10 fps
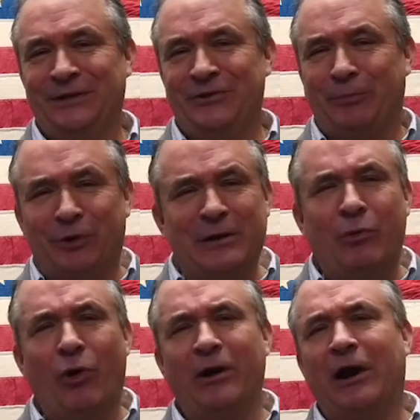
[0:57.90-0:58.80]
The
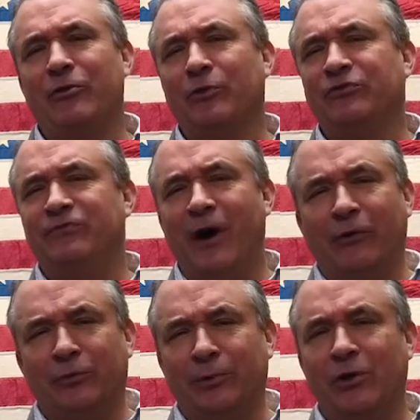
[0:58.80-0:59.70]
preborn are the most
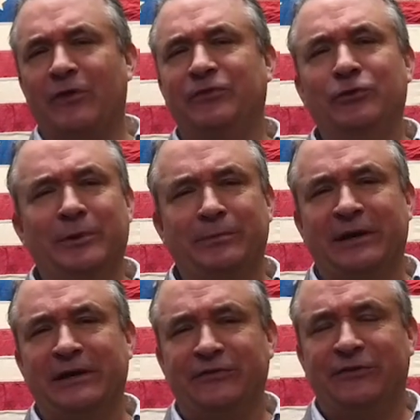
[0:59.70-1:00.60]
vulnerable of human
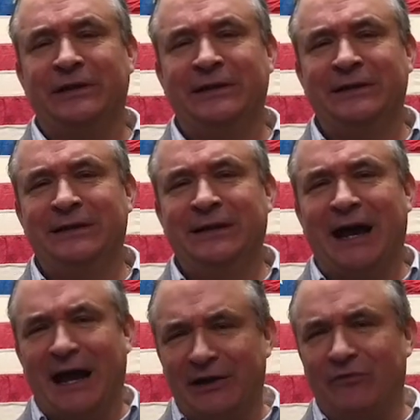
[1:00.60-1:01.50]
beings
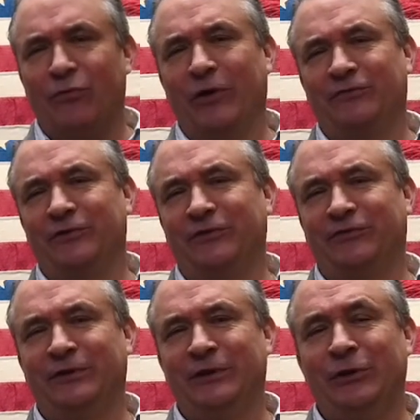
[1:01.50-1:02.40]
and are
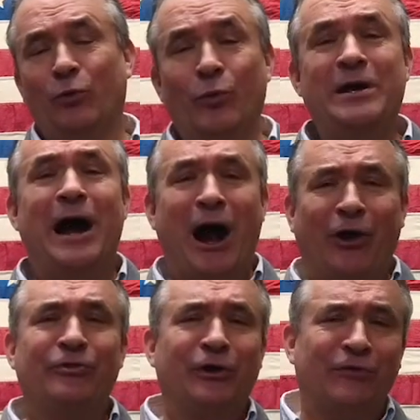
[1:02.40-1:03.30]
voiceless. We
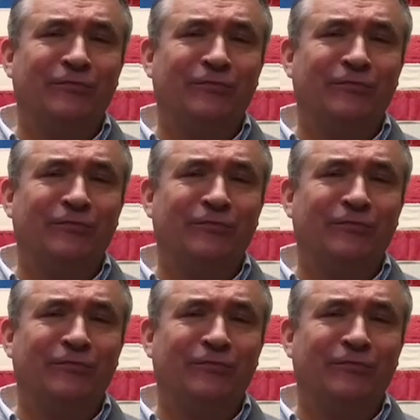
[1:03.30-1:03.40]
are their